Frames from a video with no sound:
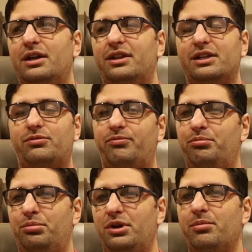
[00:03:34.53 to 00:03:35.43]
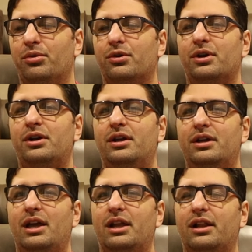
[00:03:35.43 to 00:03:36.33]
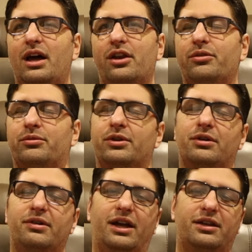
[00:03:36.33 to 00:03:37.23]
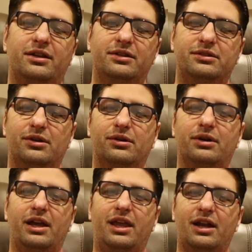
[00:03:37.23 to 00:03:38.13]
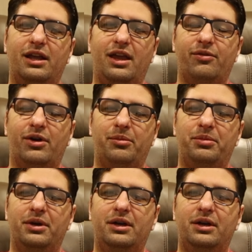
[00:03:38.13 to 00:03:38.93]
that's pretty poor, and a lot of them were incorrect. So I kind of gave up.